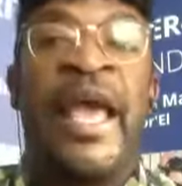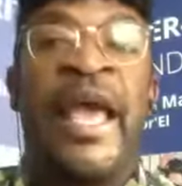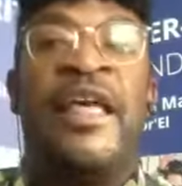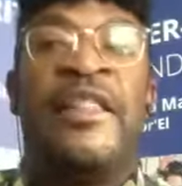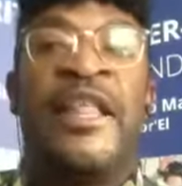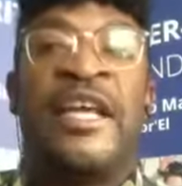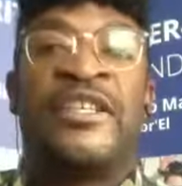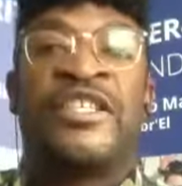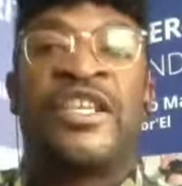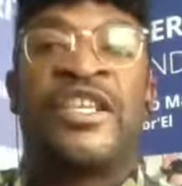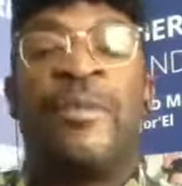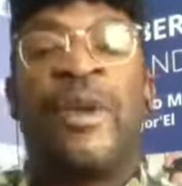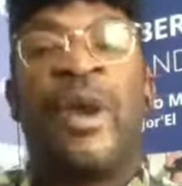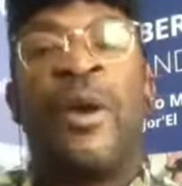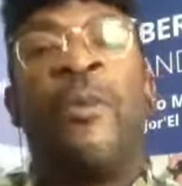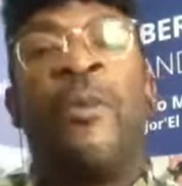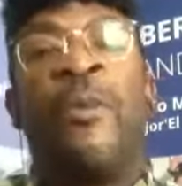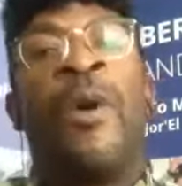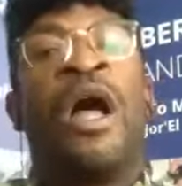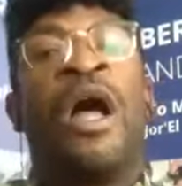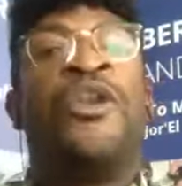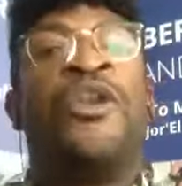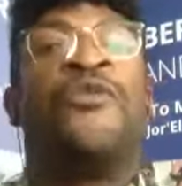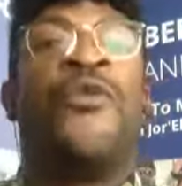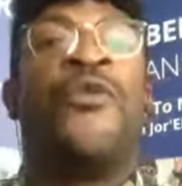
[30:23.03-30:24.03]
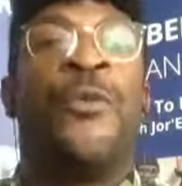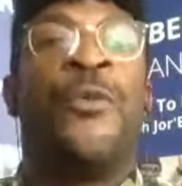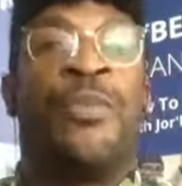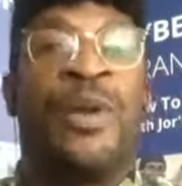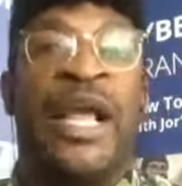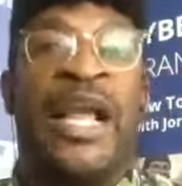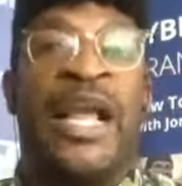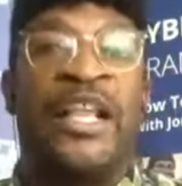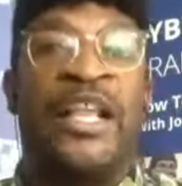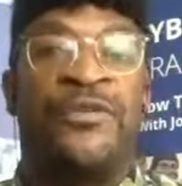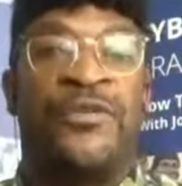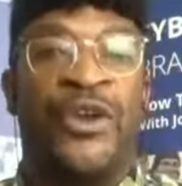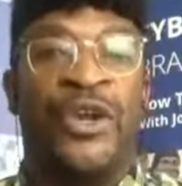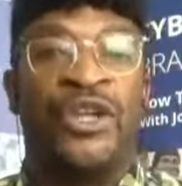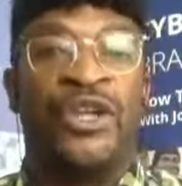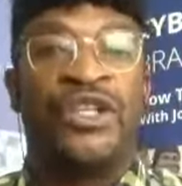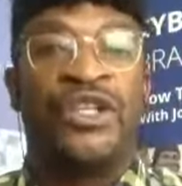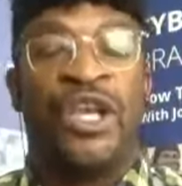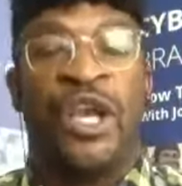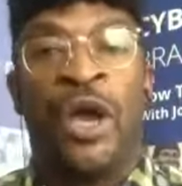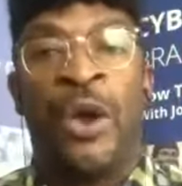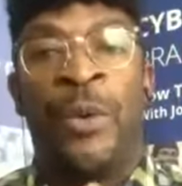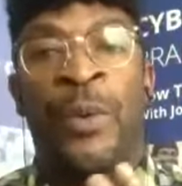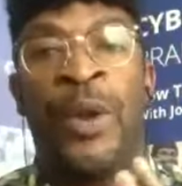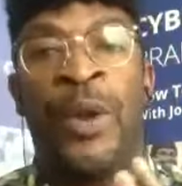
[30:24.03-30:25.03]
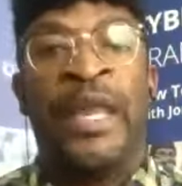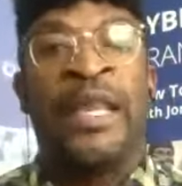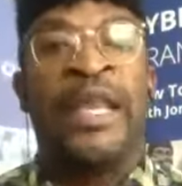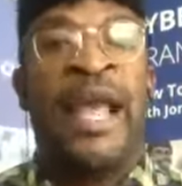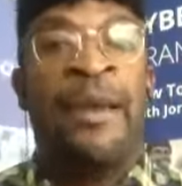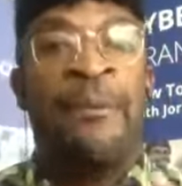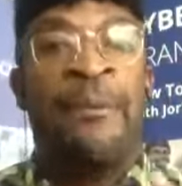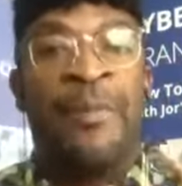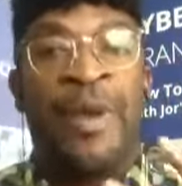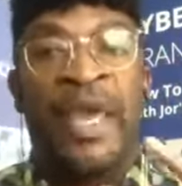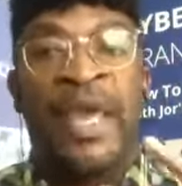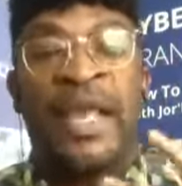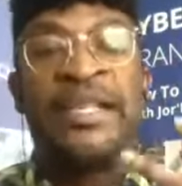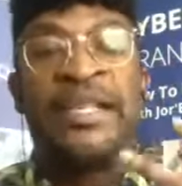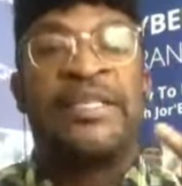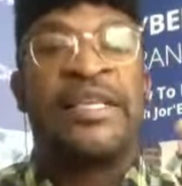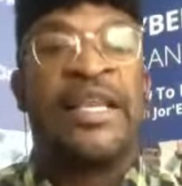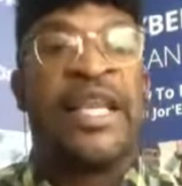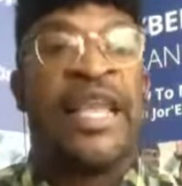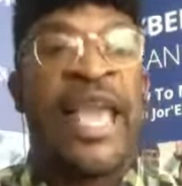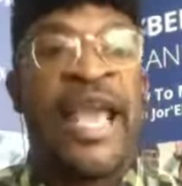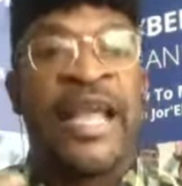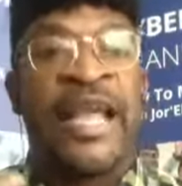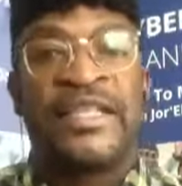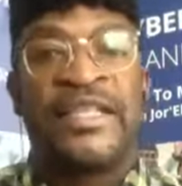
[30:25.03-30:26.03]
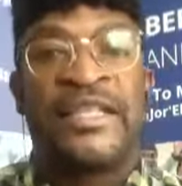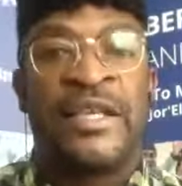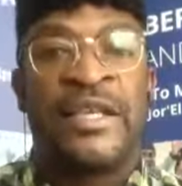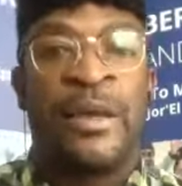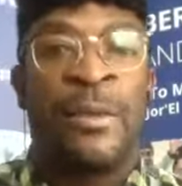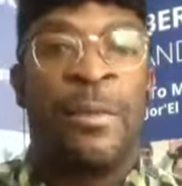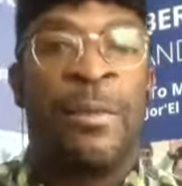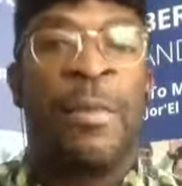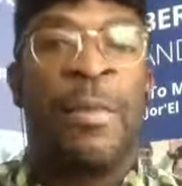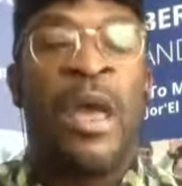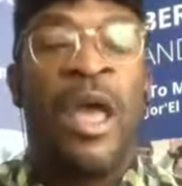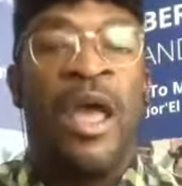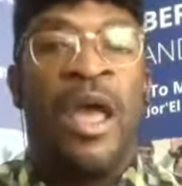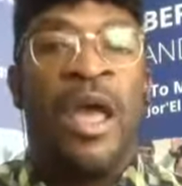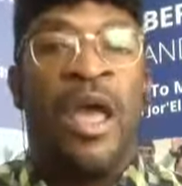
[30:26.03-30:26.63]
that's going to be a wonderful place for you to go in and begin to get some